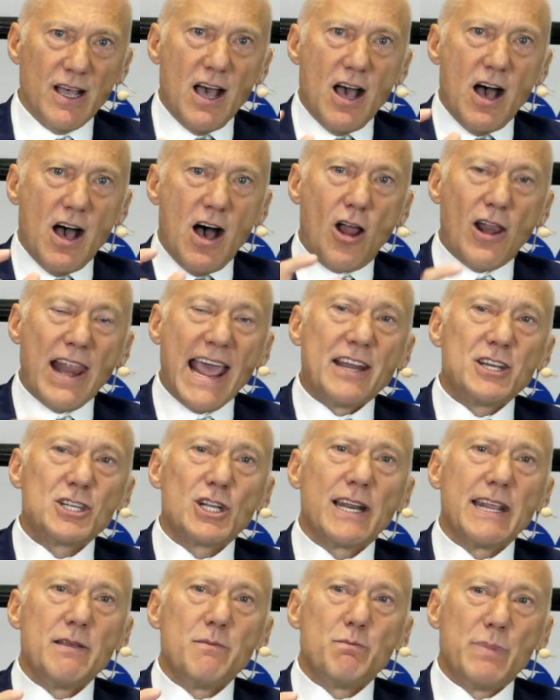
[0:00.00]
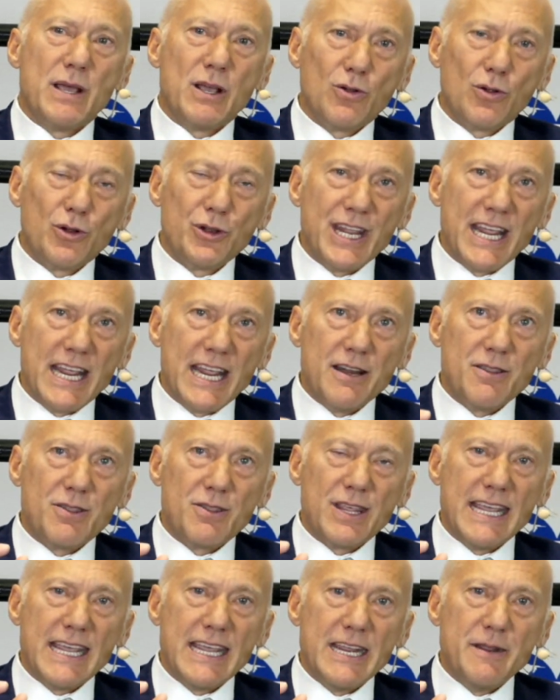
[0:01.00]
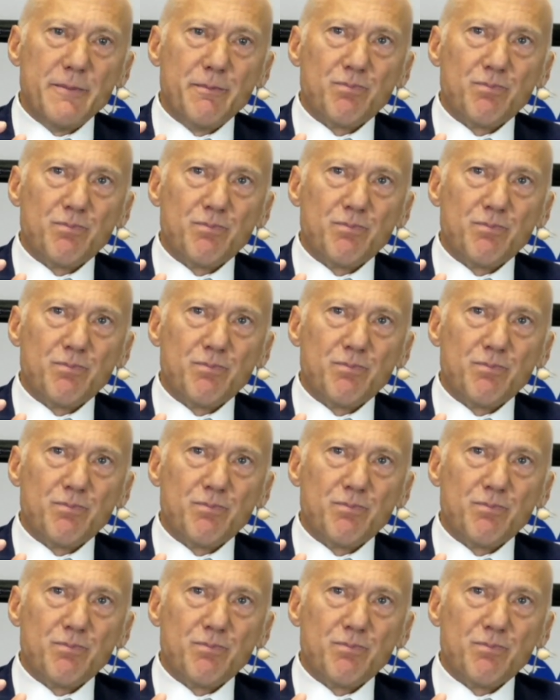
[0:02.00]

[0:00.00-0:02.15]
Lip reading: I'll actually build in the